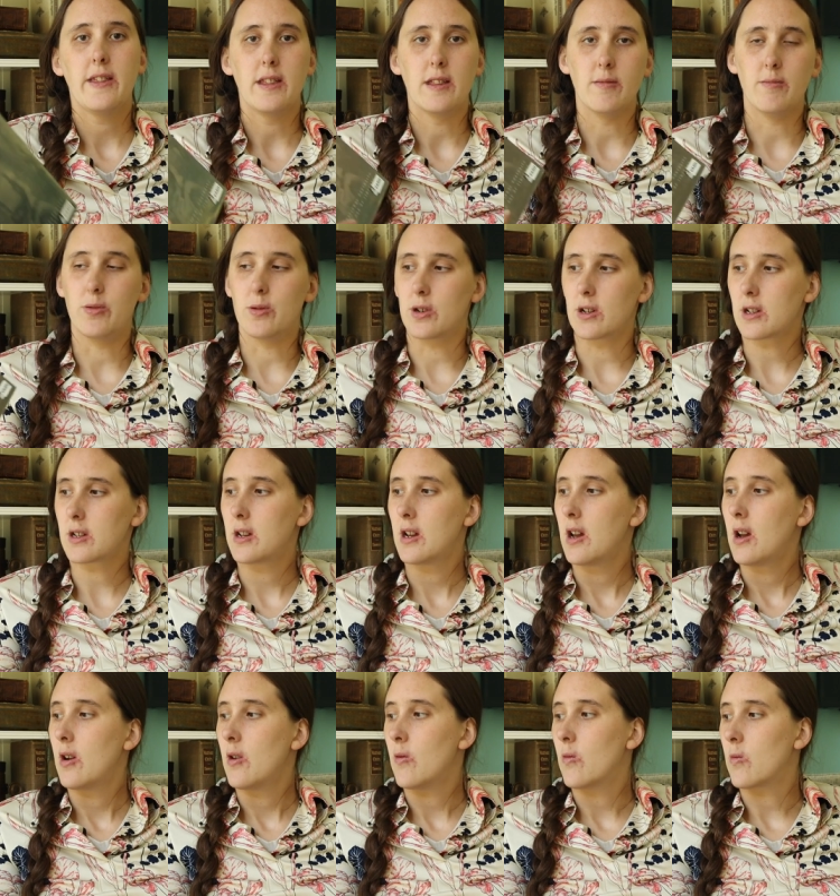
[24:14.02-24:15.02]
the book
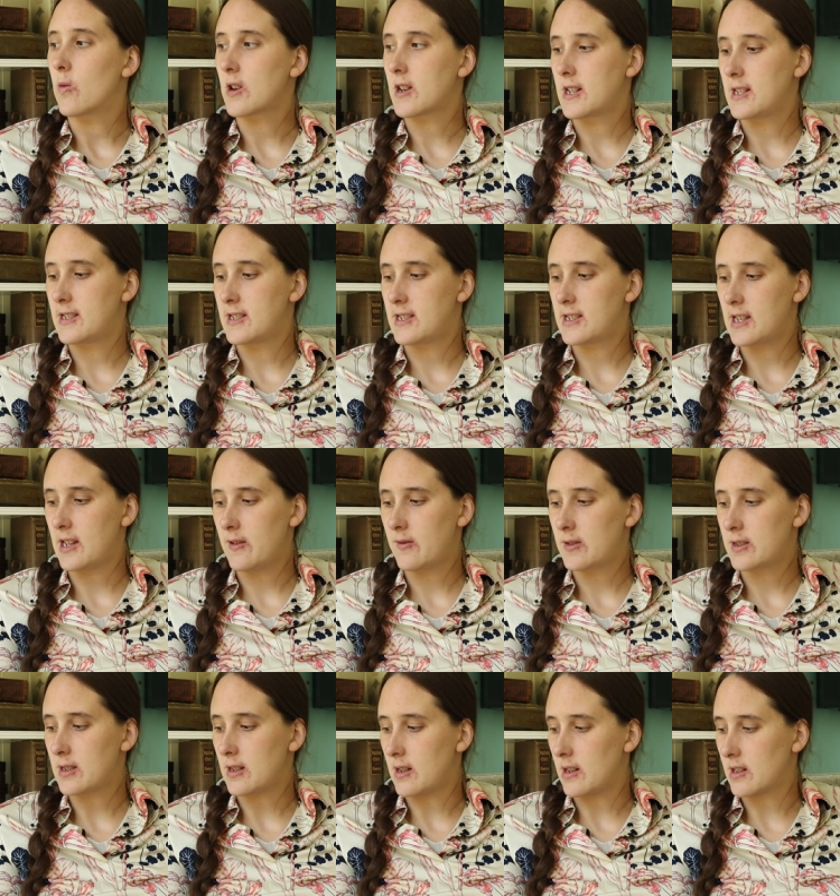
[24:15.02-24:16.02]
Working
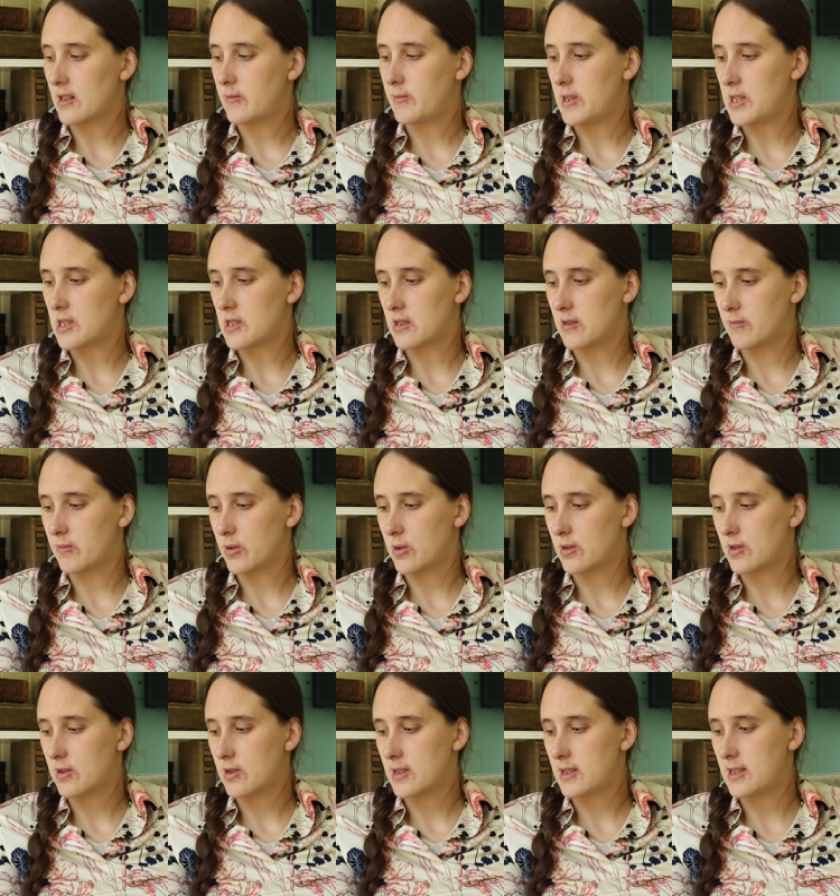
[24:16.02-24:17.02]
Stiffs, Occupational
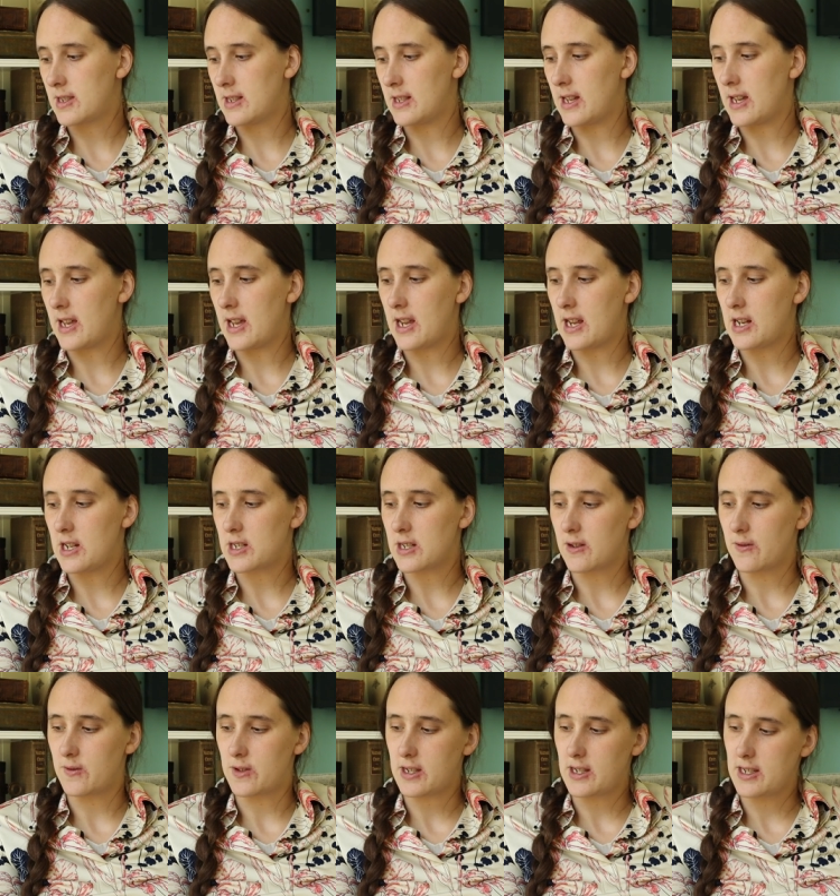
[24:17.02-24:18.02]
Portraits in the Age
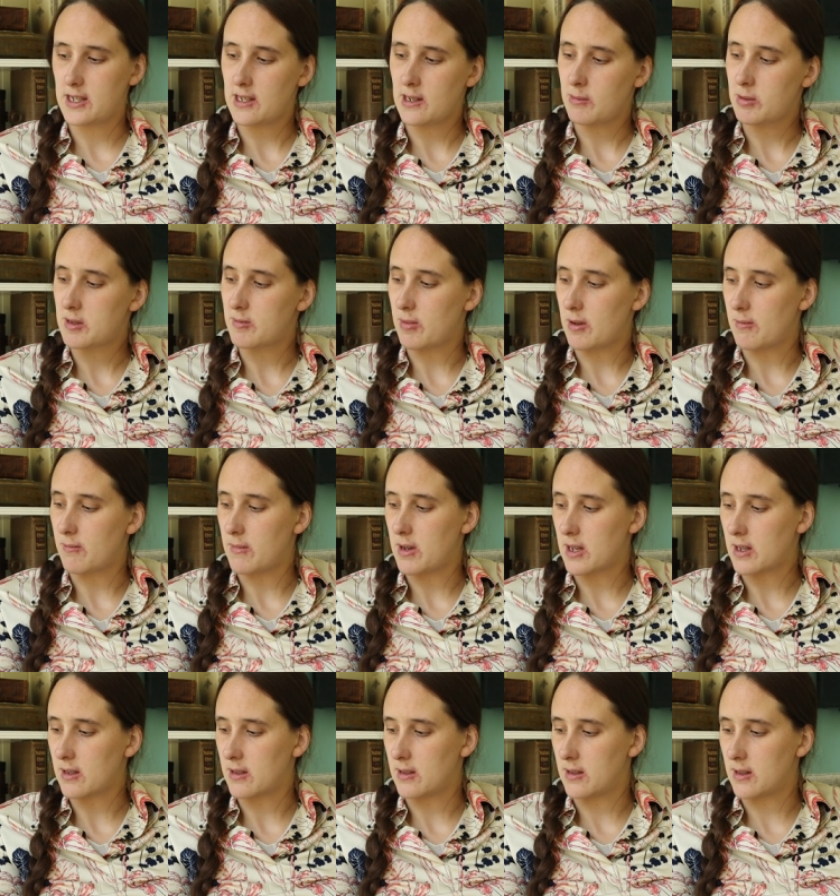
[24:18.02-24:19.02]
of Tintypes by
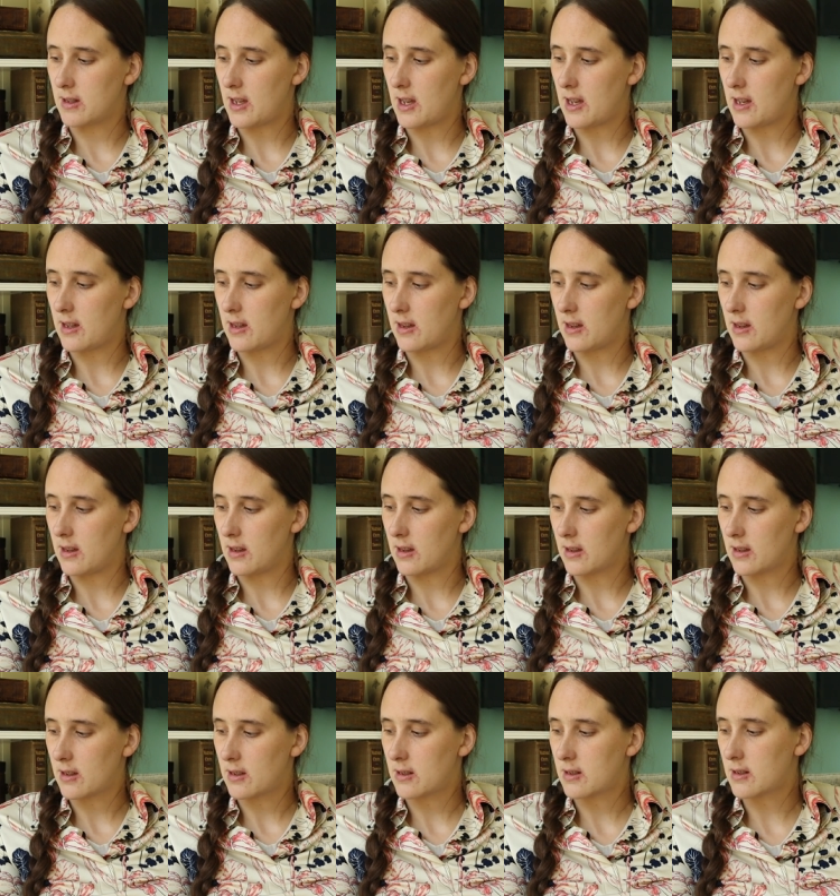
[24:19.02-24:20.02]
Michael
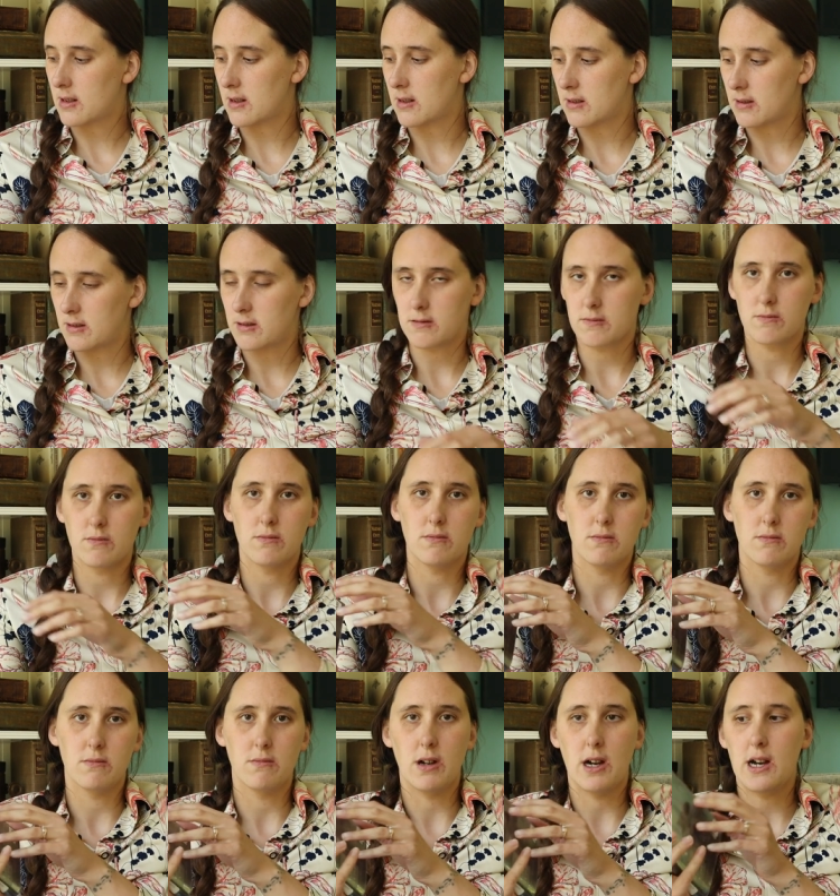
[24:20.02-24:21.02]
L.
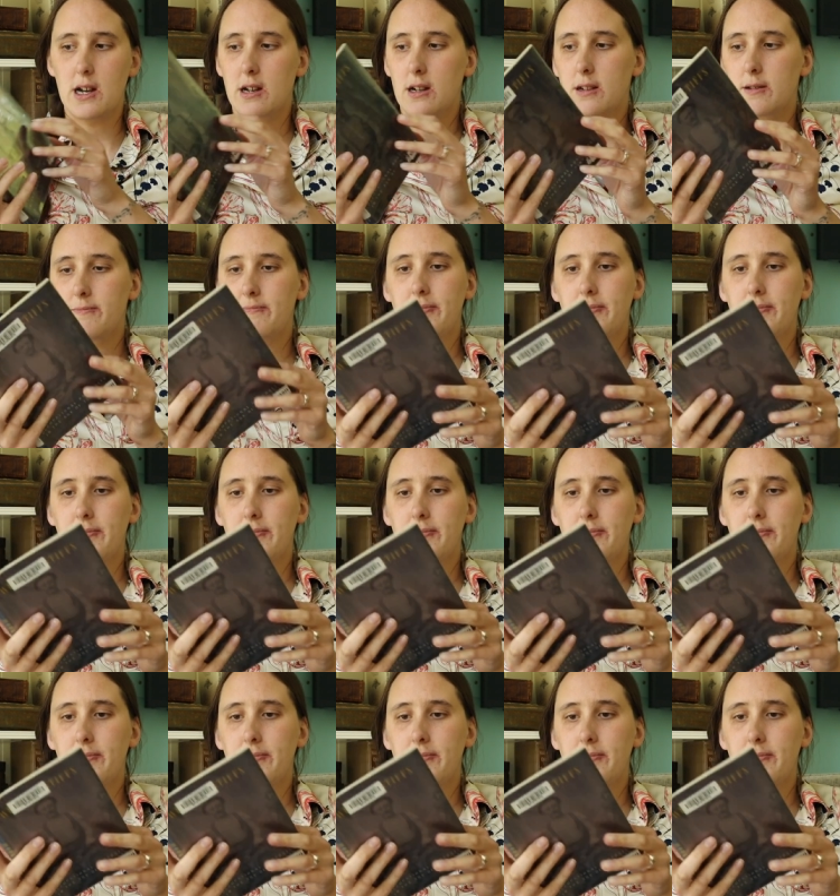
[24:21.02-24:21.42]
Carlbach.